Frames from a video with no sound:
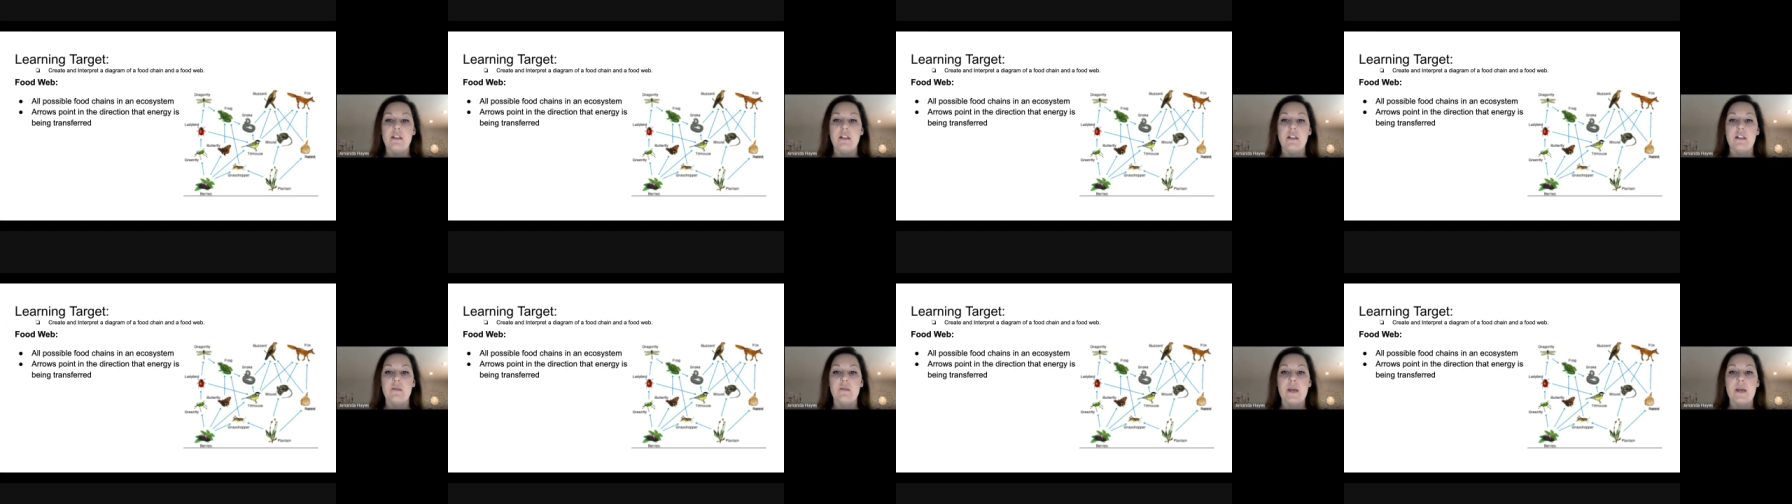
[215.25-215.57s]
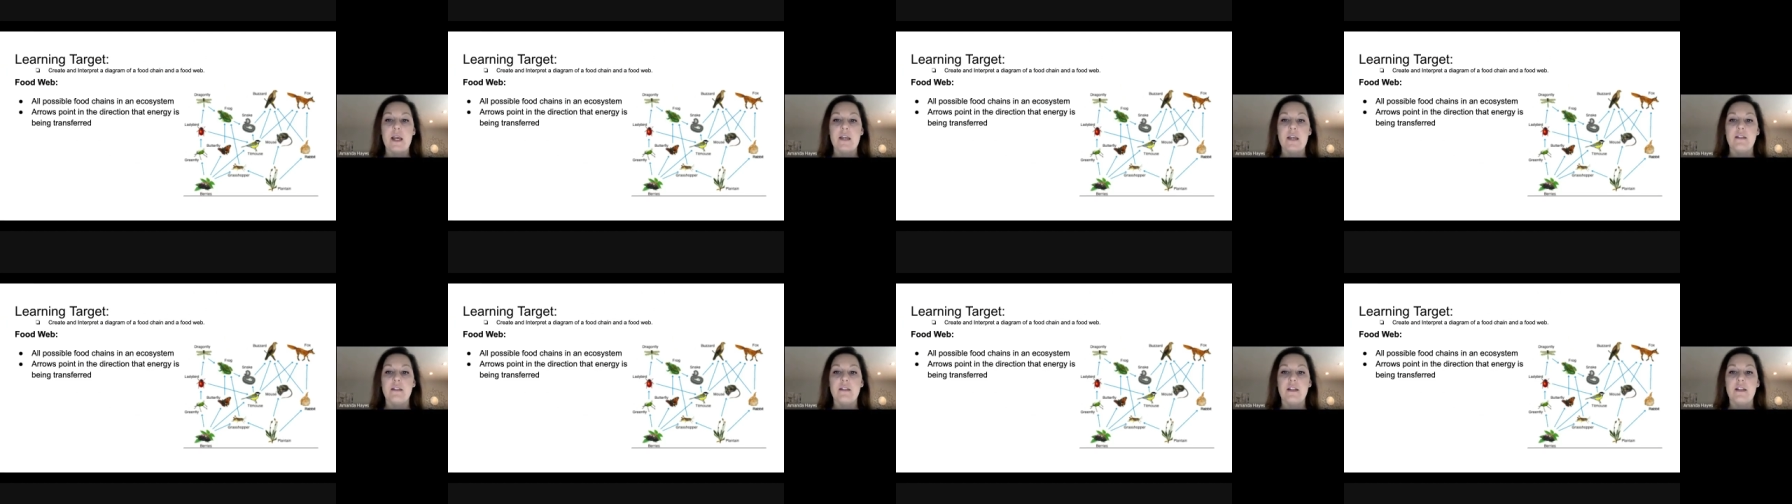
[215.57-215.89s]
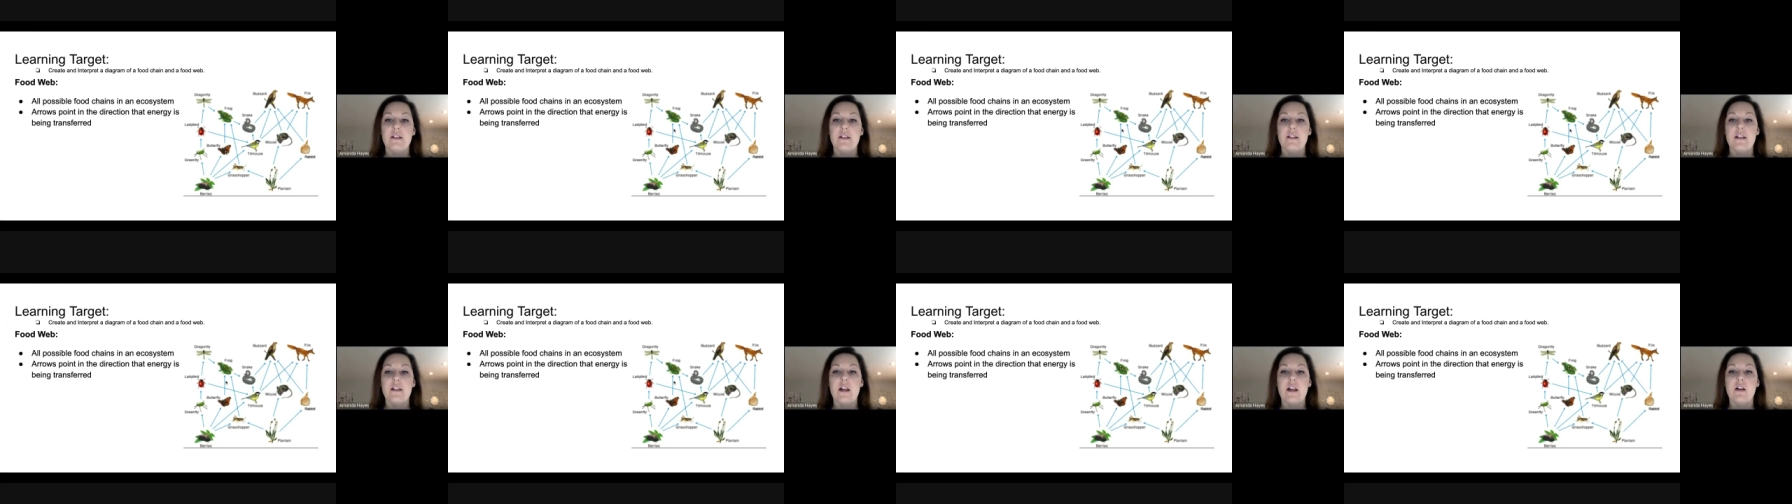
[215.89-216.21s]
it's passing
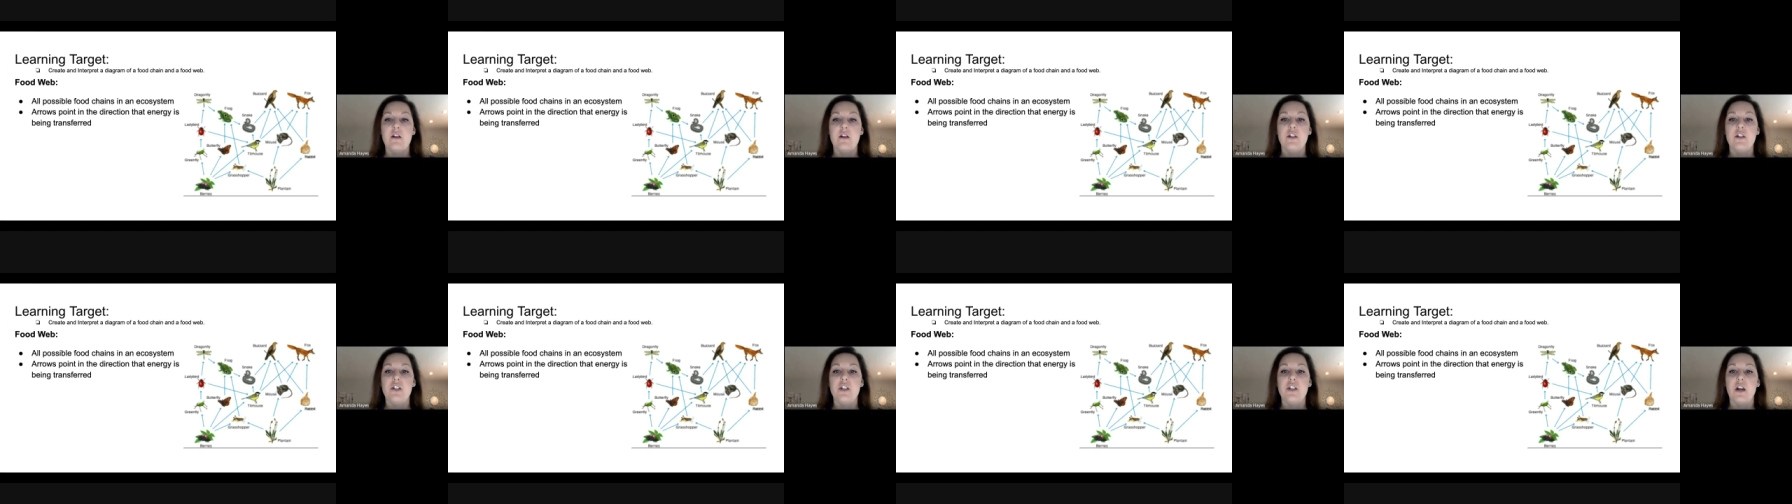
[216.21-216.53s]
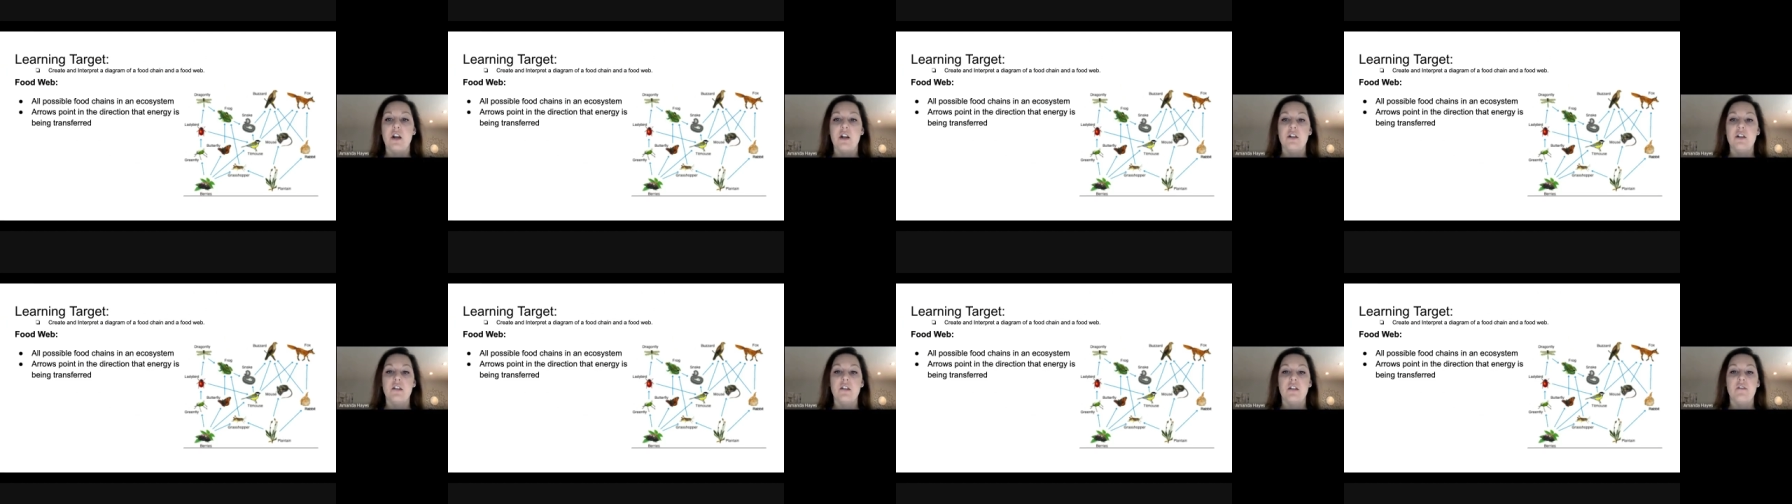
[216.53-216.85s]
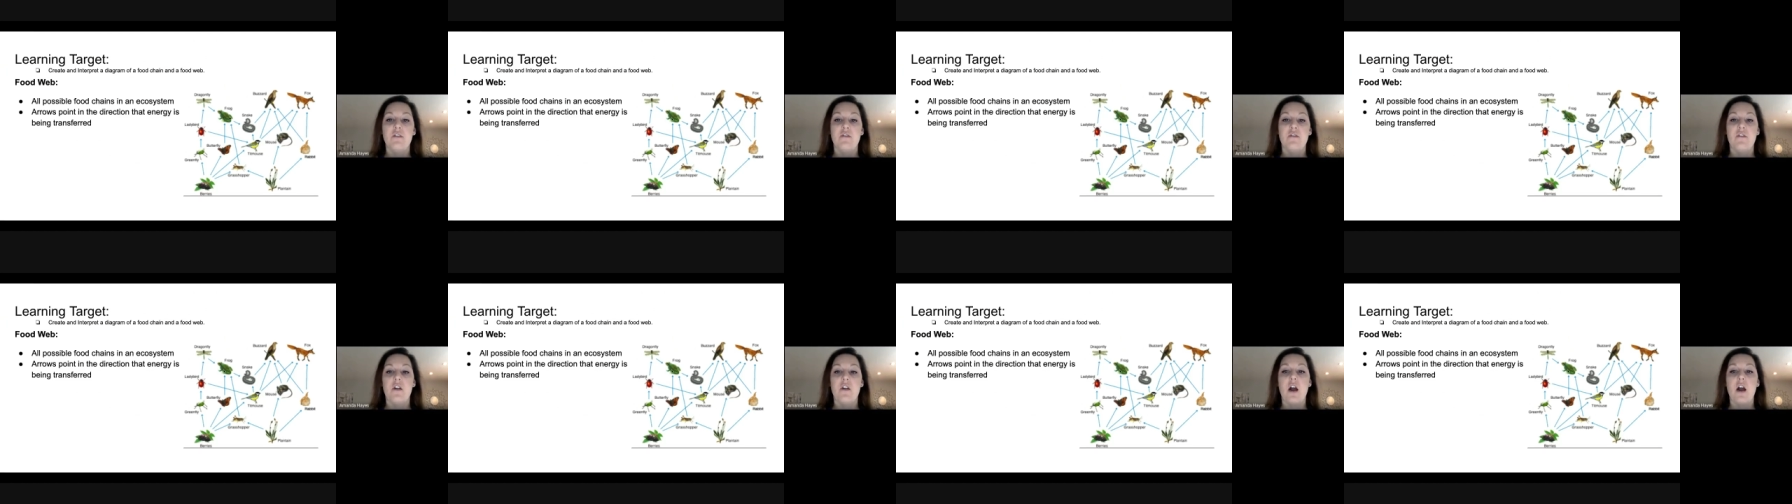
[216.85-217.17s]
its energy on to the
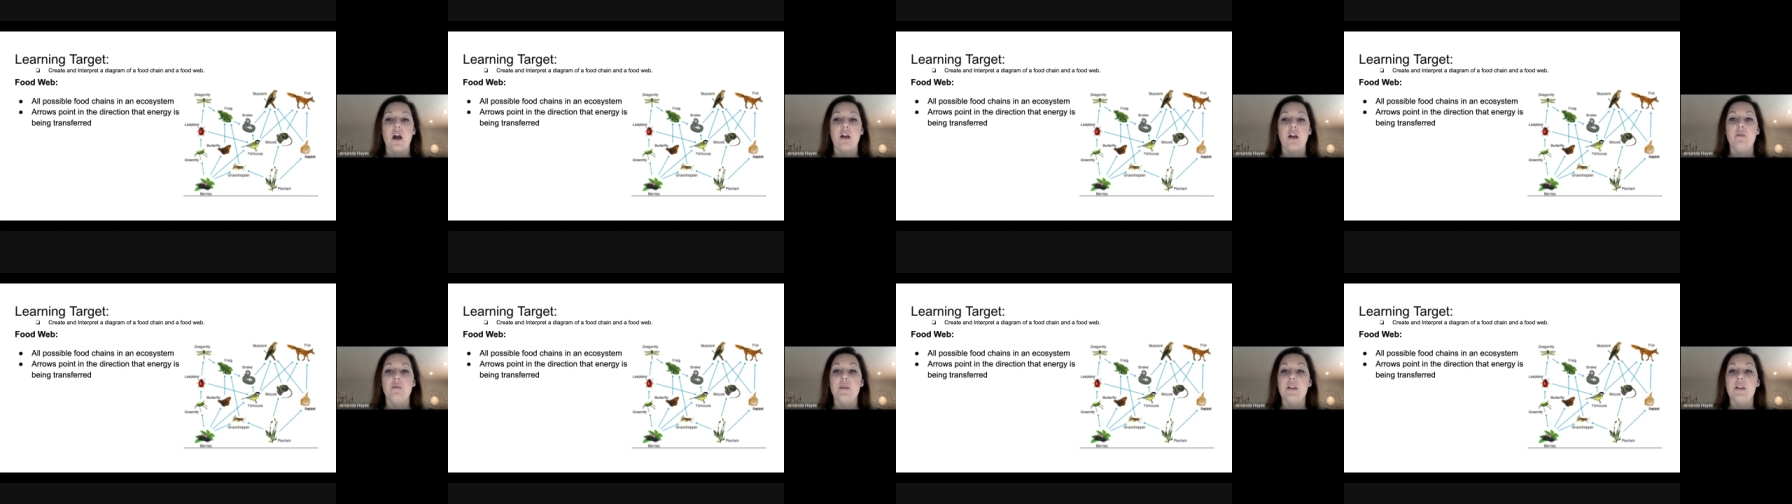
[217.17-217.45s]
frog